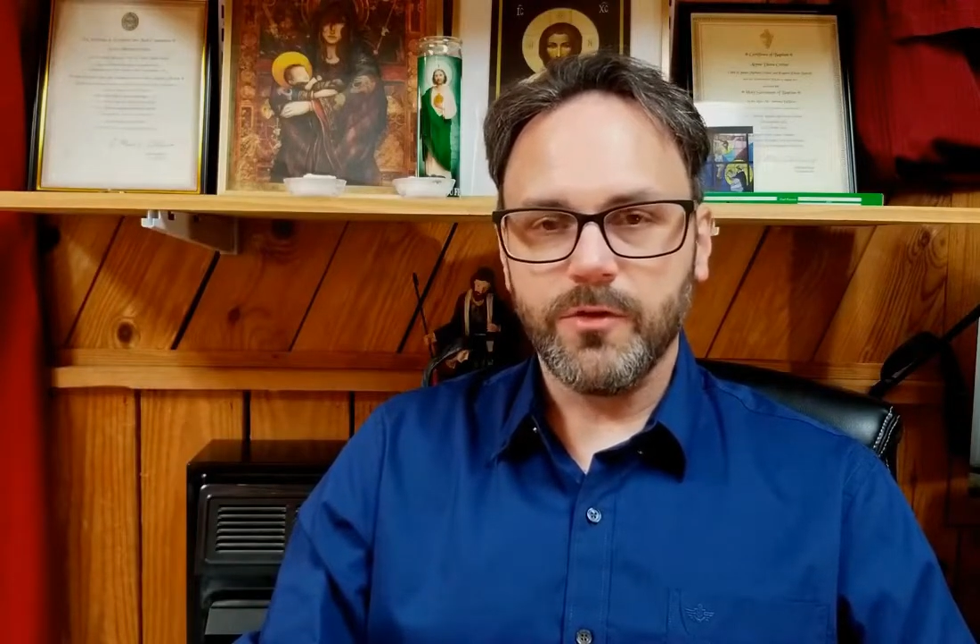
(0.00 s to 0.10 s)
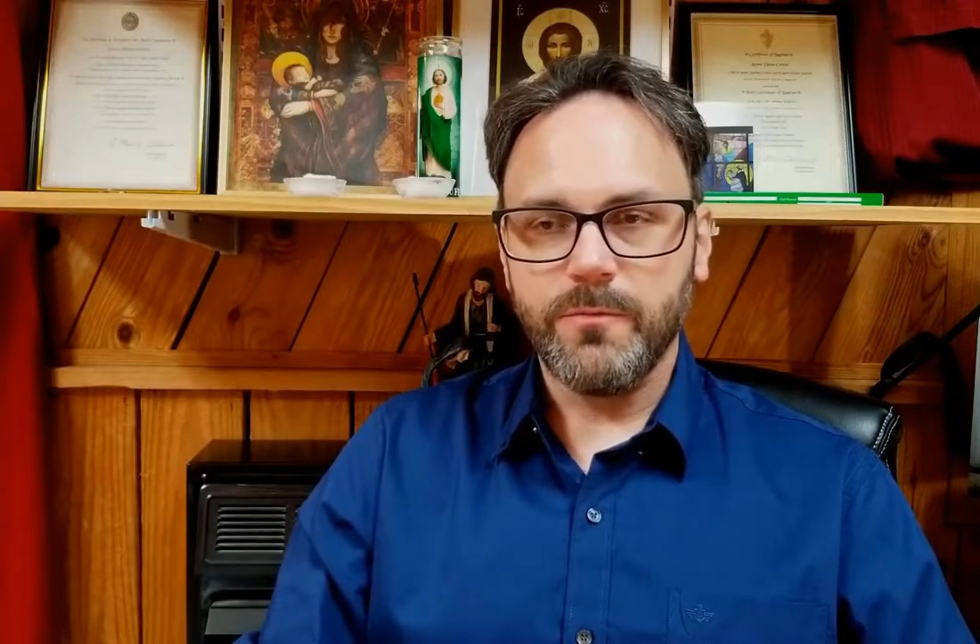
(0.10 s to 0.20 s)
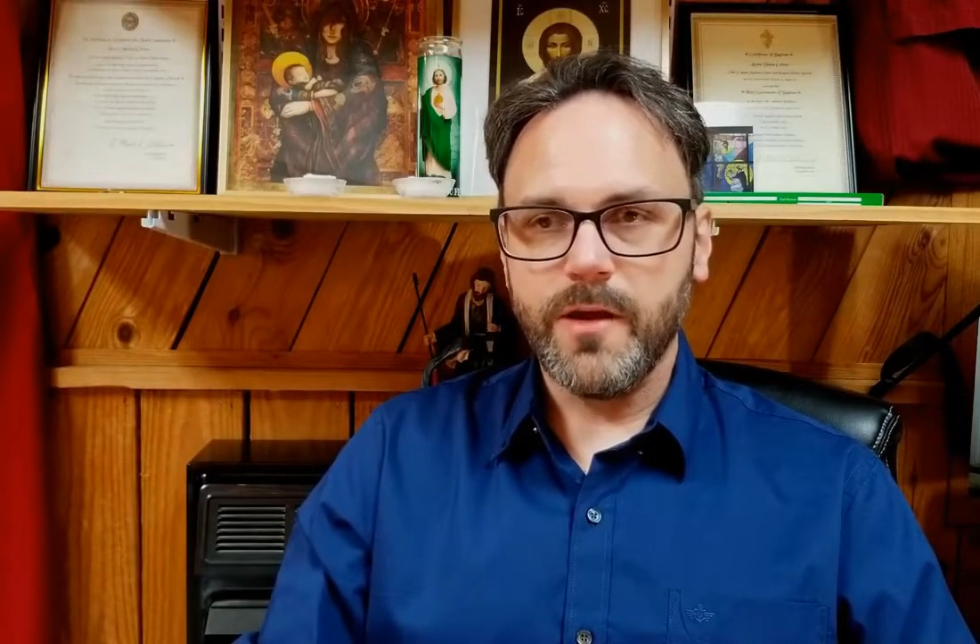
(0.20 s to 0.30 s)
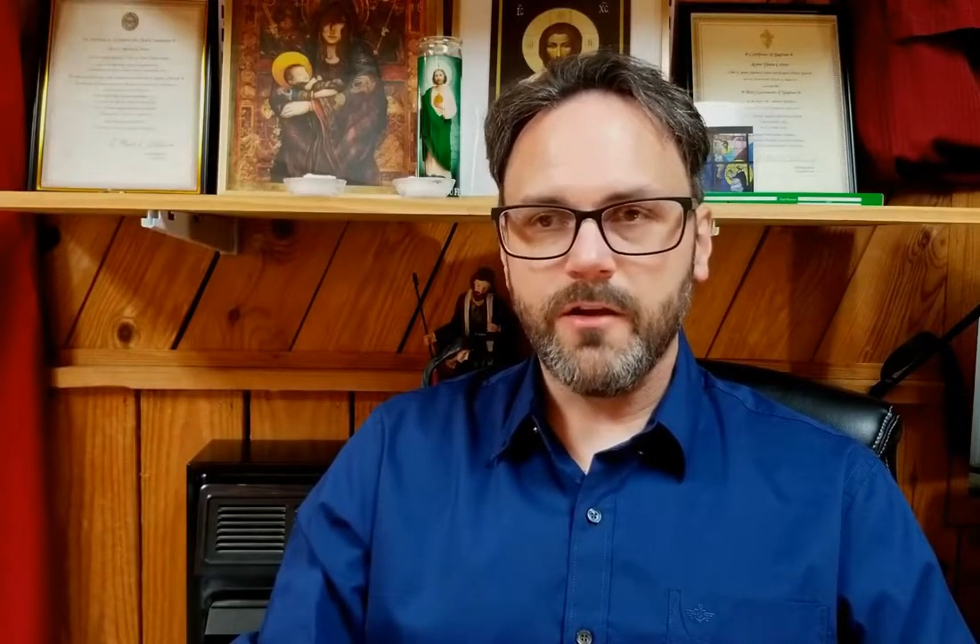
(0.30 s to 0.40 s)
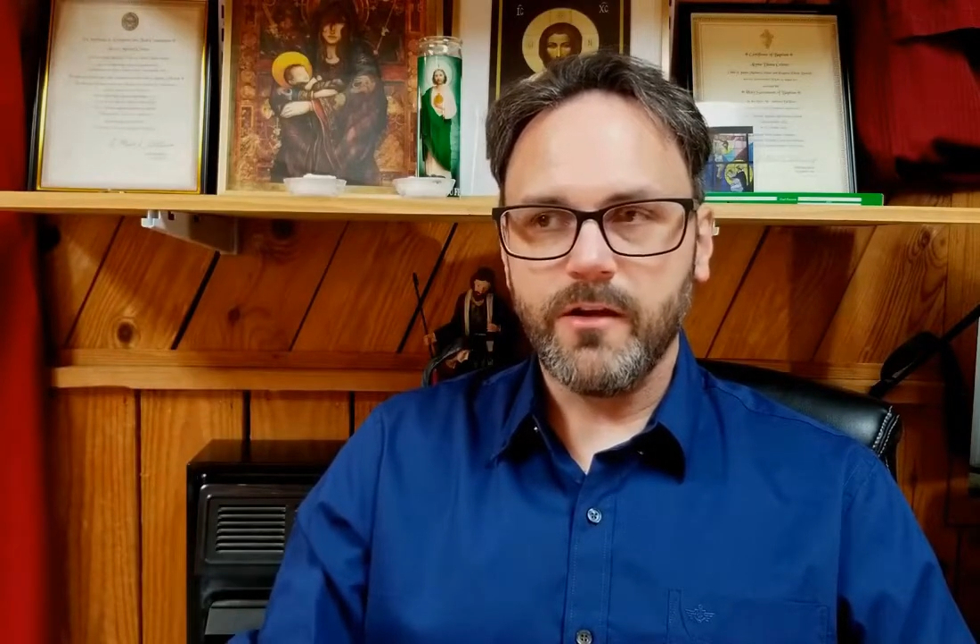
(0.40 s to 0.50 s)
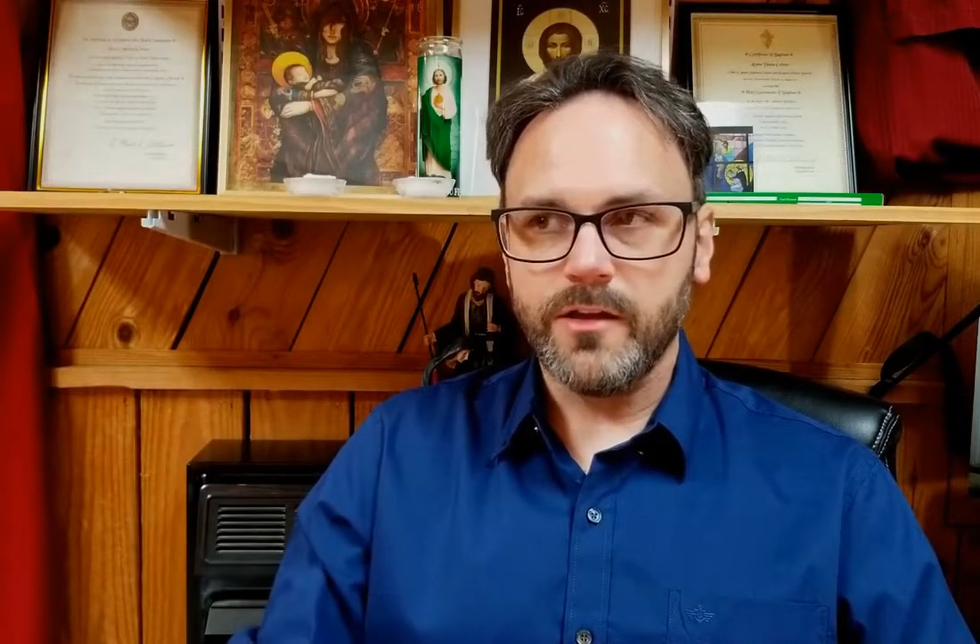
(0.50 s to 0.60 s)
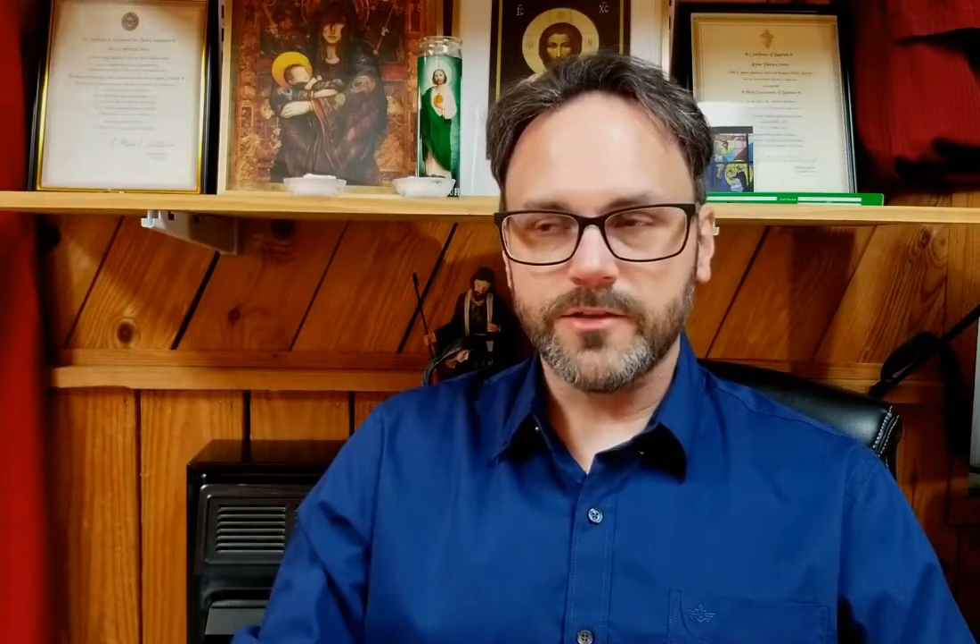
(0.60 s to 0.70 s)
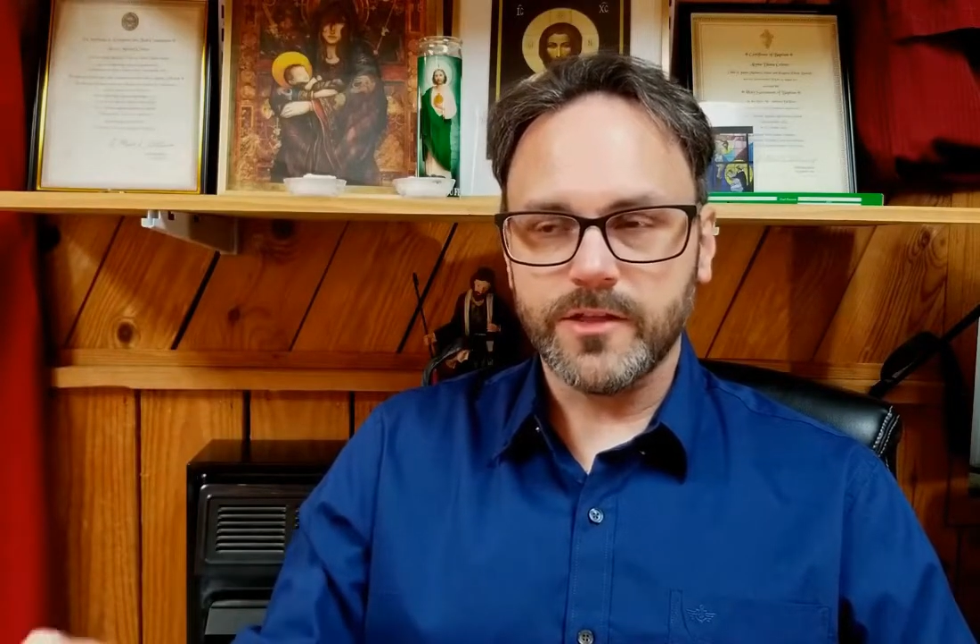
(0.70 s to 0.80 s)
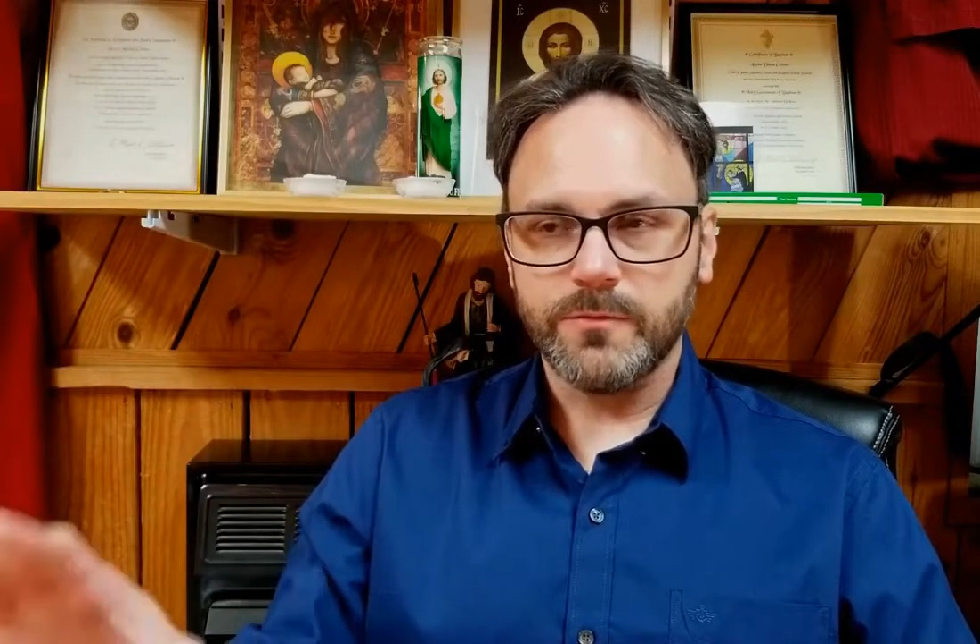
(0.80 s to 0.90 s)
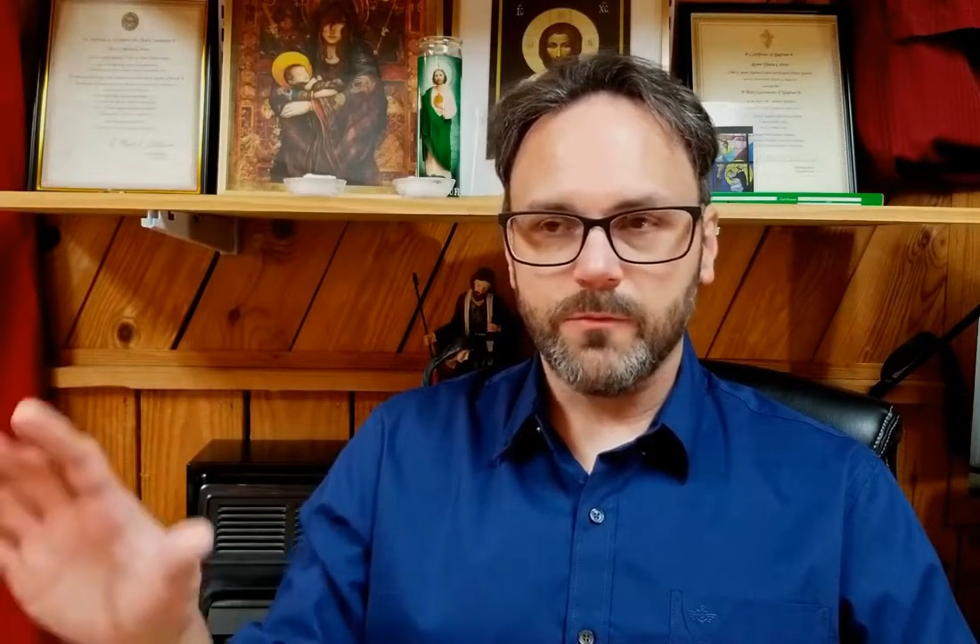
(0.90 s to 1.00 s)
with Mary
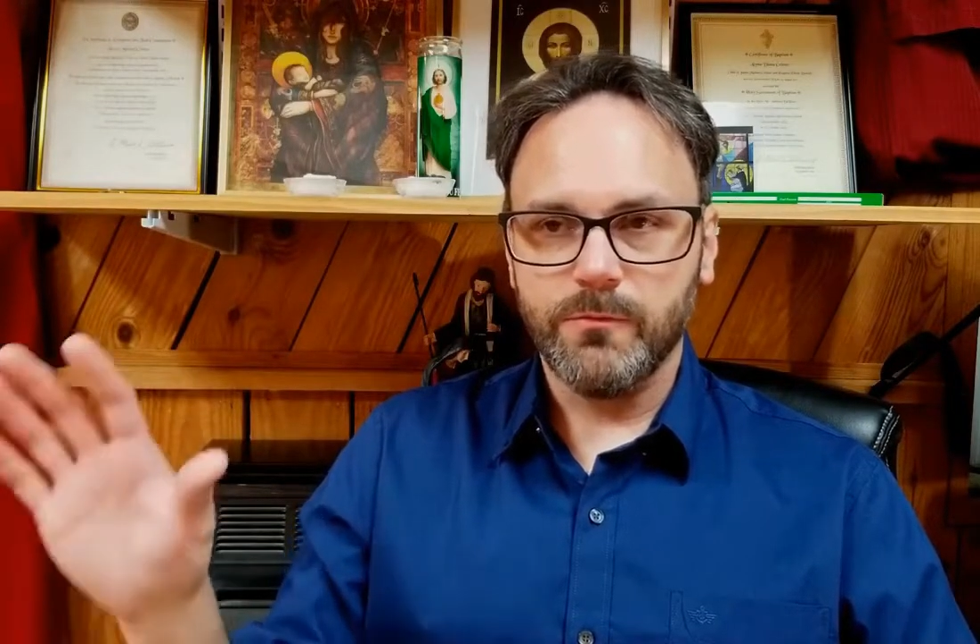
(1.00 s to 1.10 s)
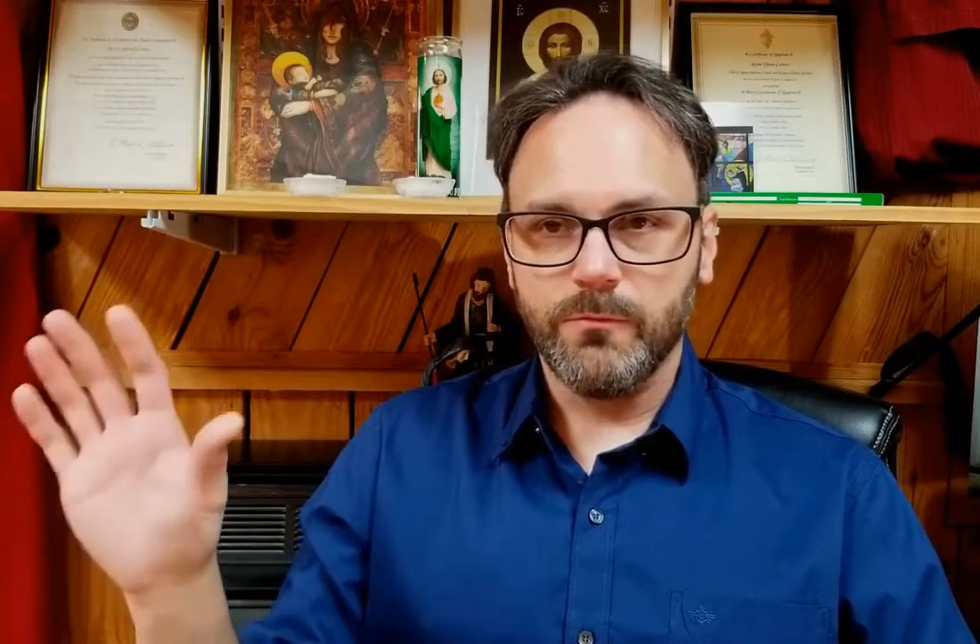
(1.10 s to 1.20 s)
as this